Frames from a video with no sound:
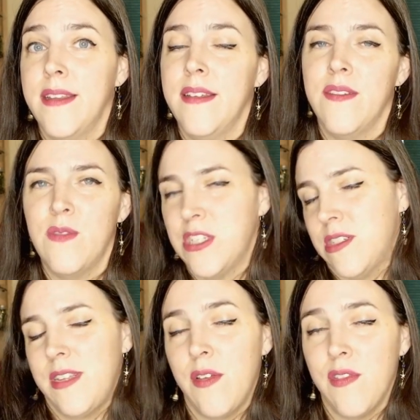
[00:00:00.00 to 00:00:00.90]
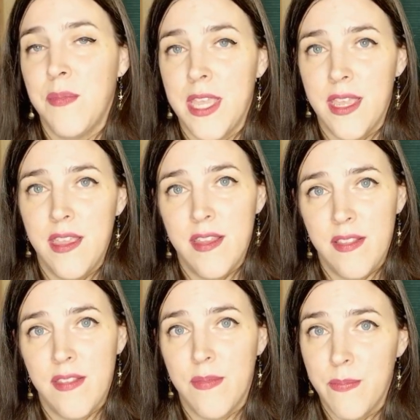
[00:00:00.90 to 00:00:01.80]
which tells me
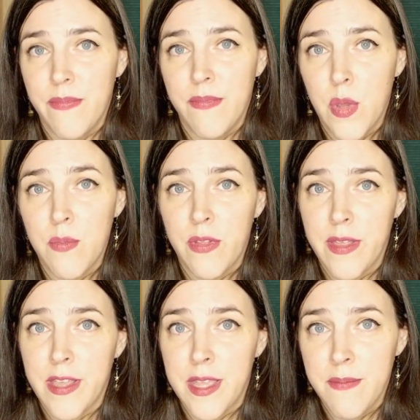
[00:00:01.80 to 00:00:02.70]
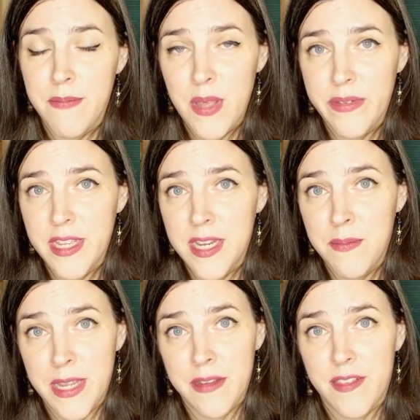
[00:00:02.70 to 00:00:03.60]
it's completely melted and
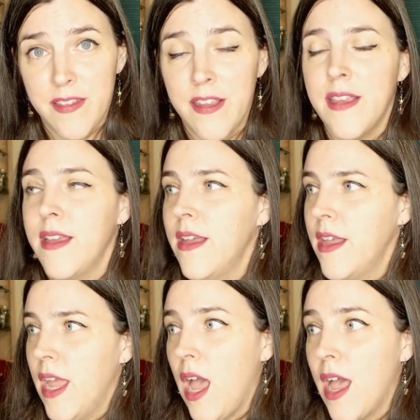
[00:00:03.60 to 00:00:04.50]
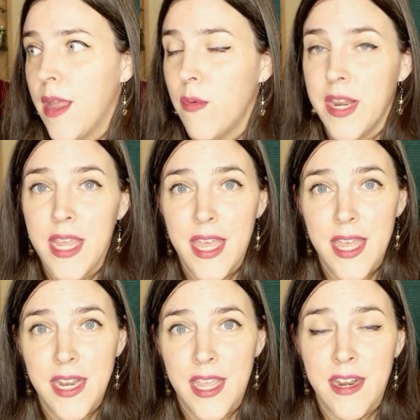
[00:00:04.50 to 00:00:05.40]
mixed. I went
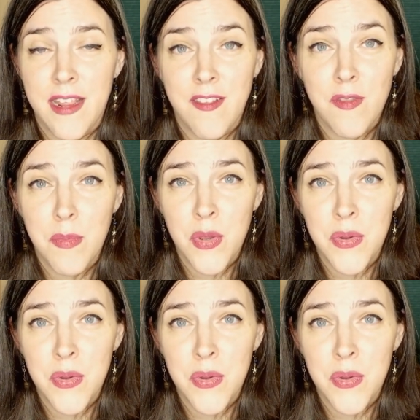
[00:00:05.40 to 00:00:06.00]
ahead and I spooned